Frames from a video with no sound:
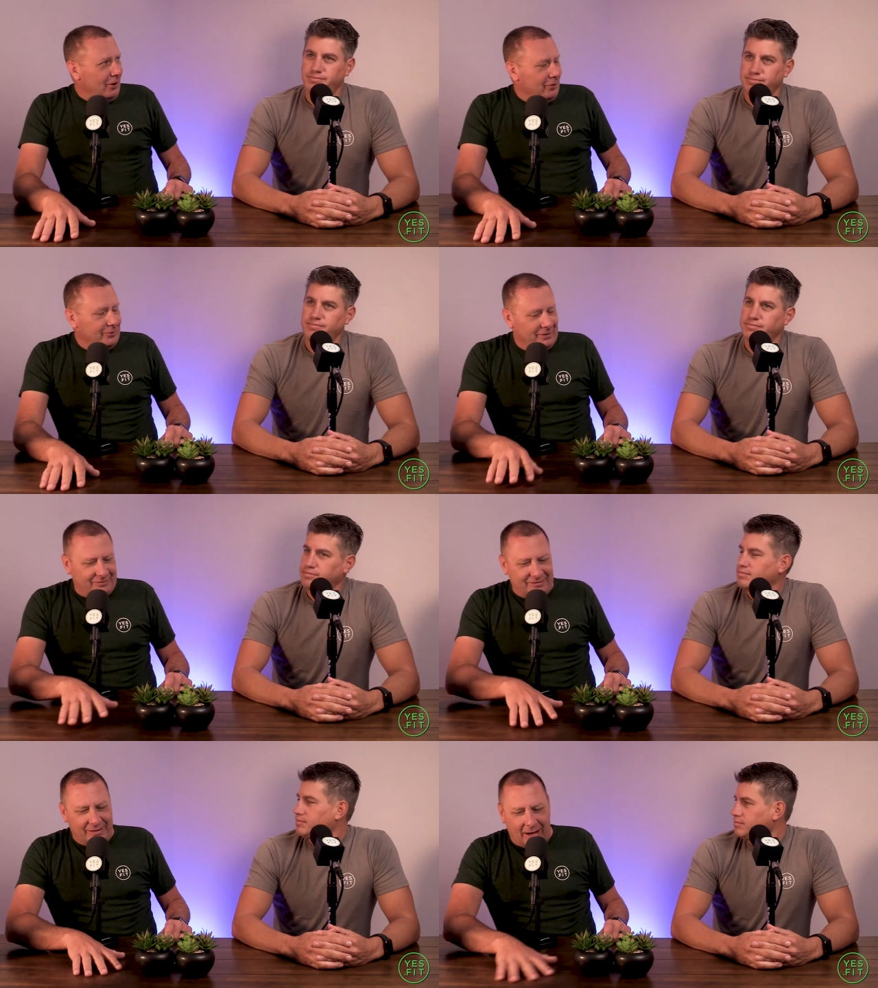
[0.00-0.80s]
Speaker 1: Uh,
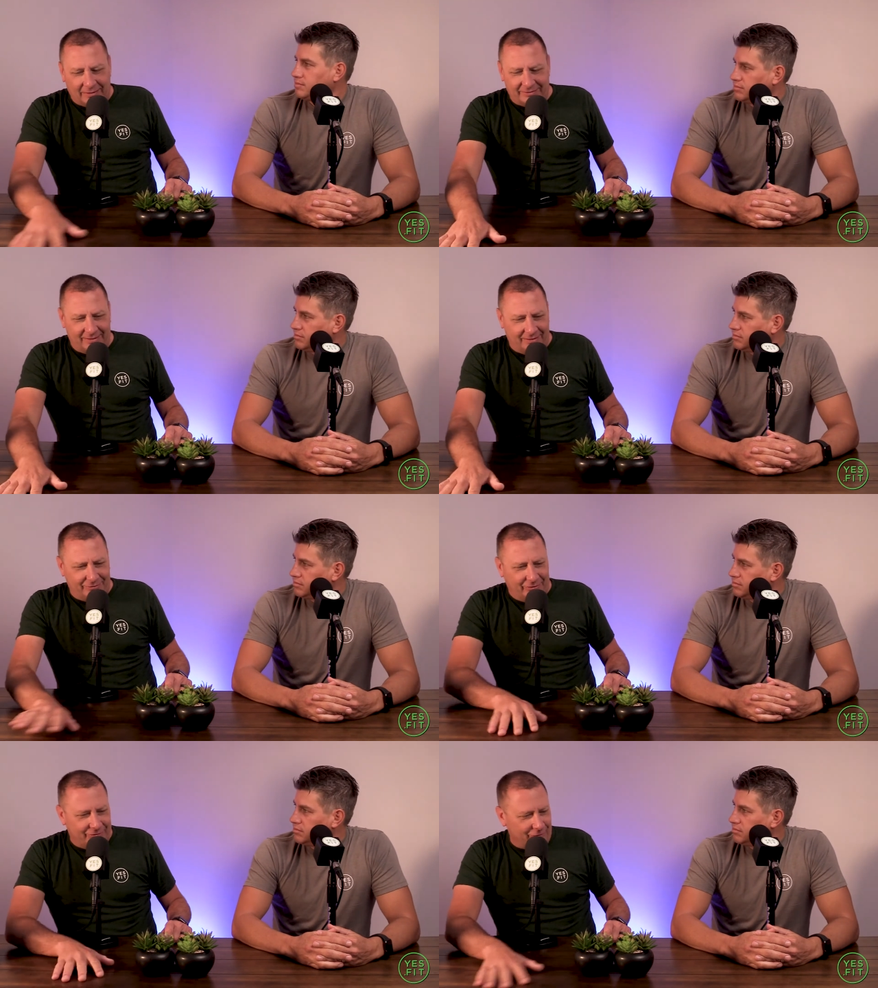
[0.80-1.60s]
it's
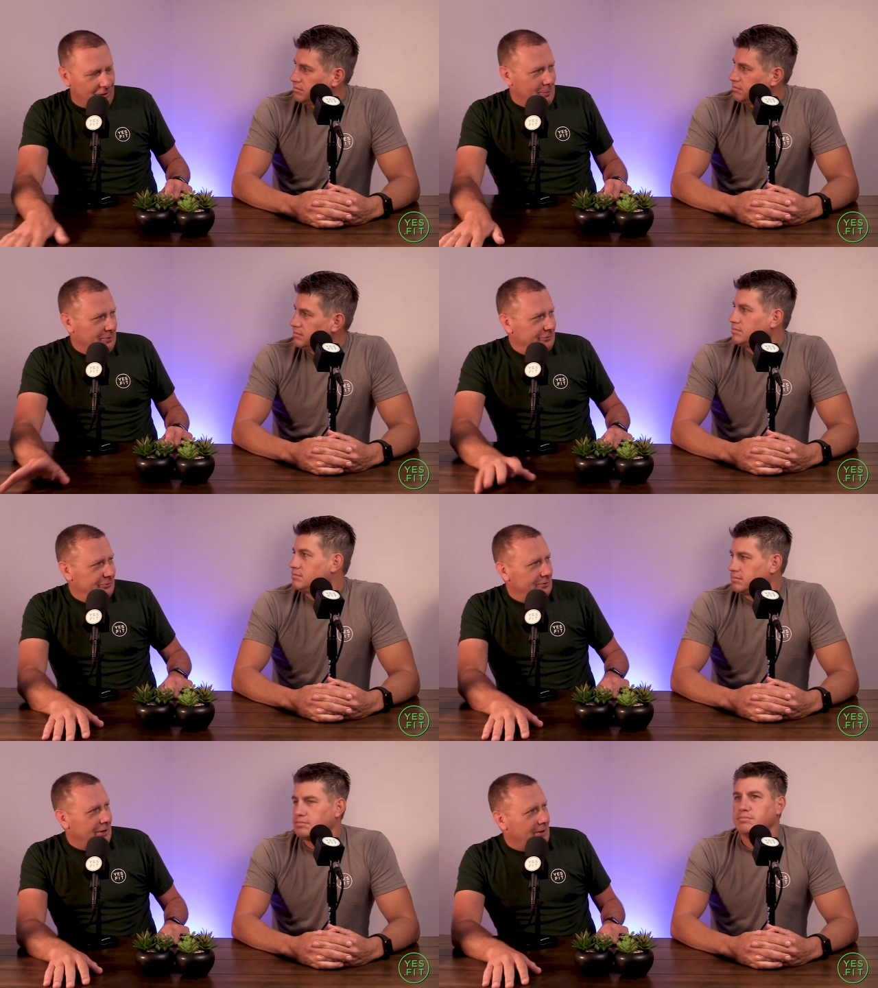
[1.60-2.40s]
nonsense. It's
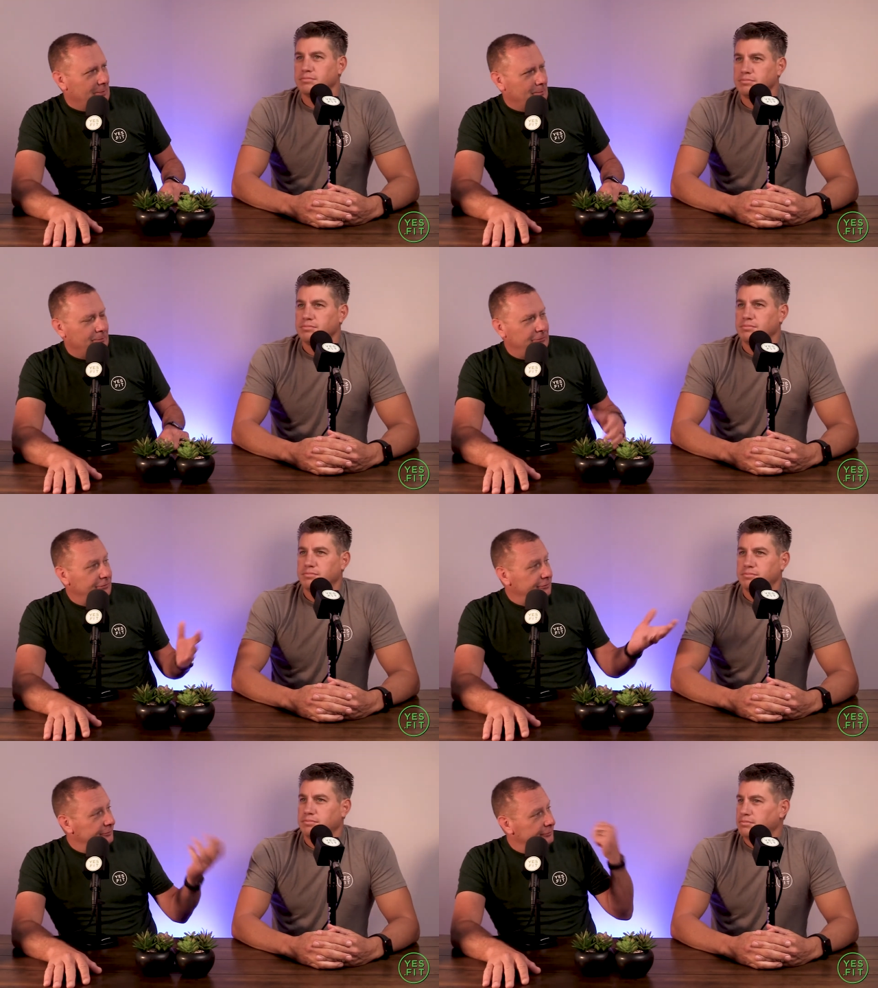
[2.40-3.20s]
garbage. Um,
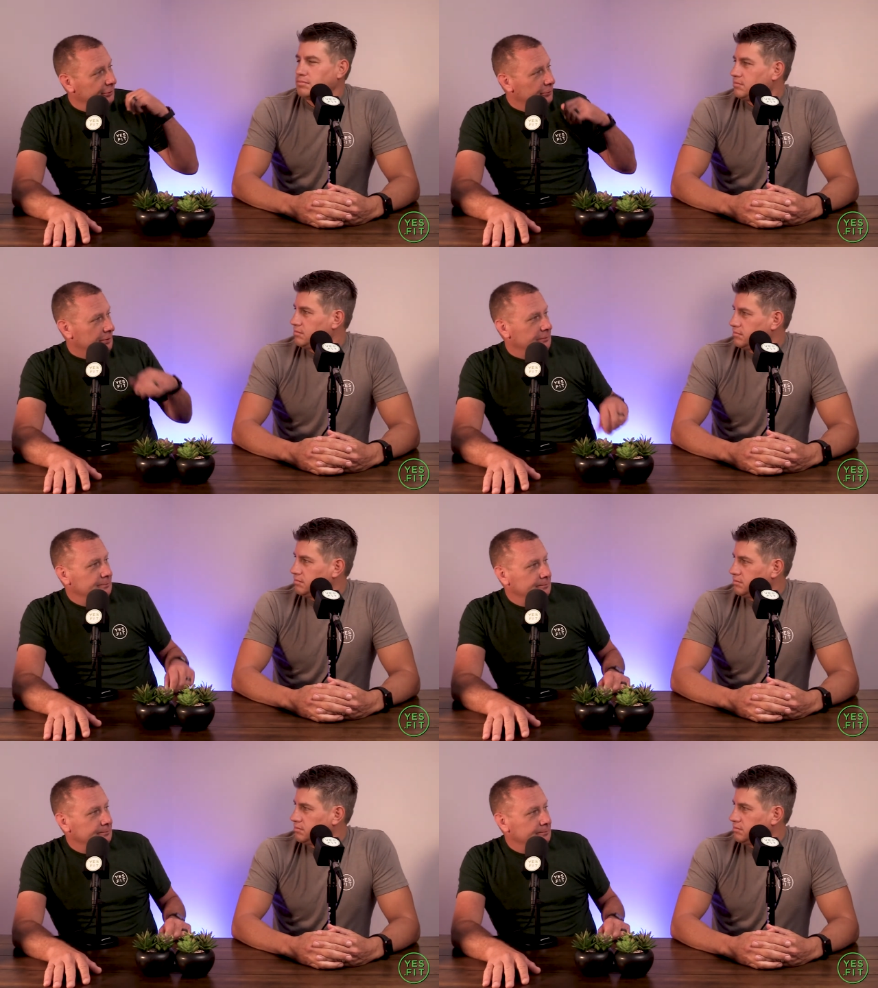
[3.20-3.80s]
tuna.